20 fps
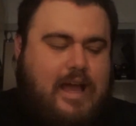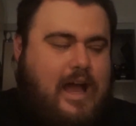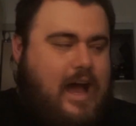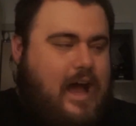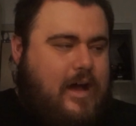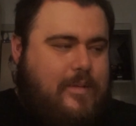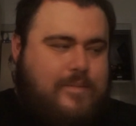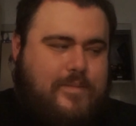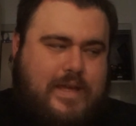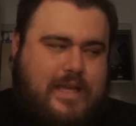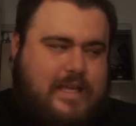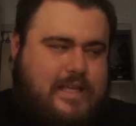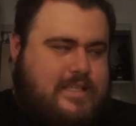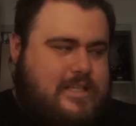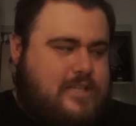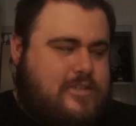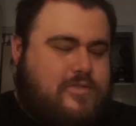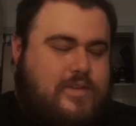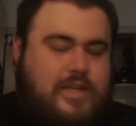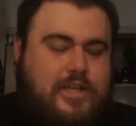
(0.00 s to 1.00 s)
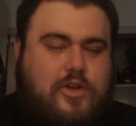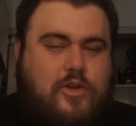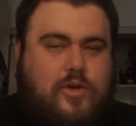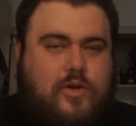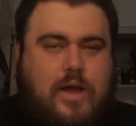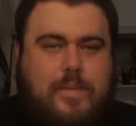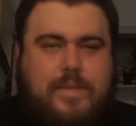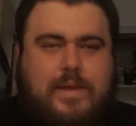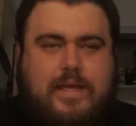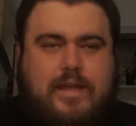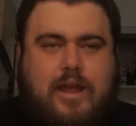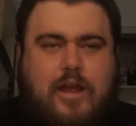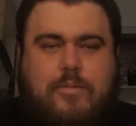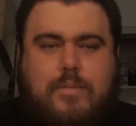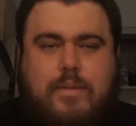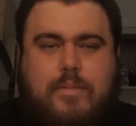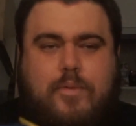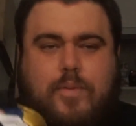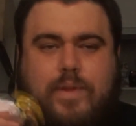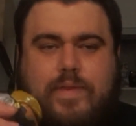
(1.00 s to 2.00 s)
It's just really cool. I mean, I
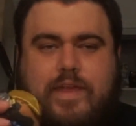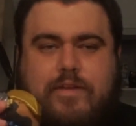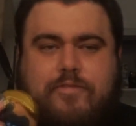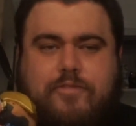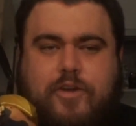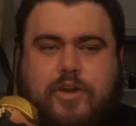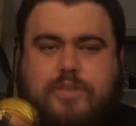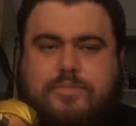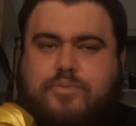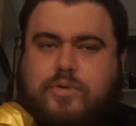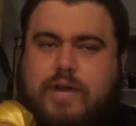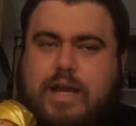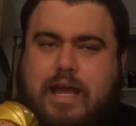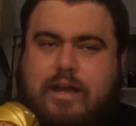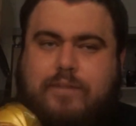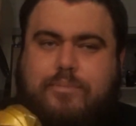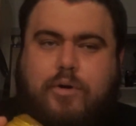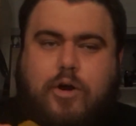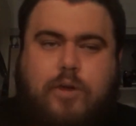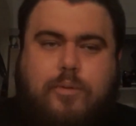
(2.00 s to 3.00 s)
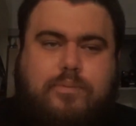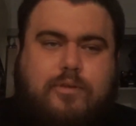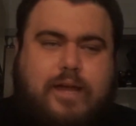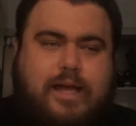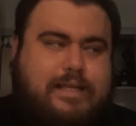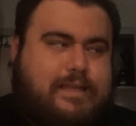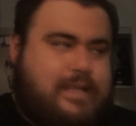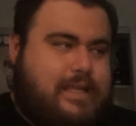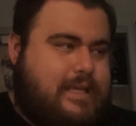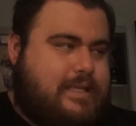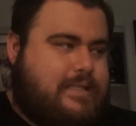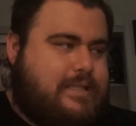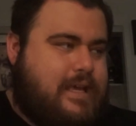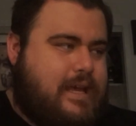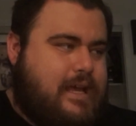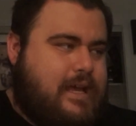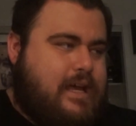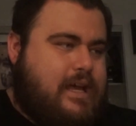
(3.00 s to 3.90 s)
remember when they first brought out a pop like this,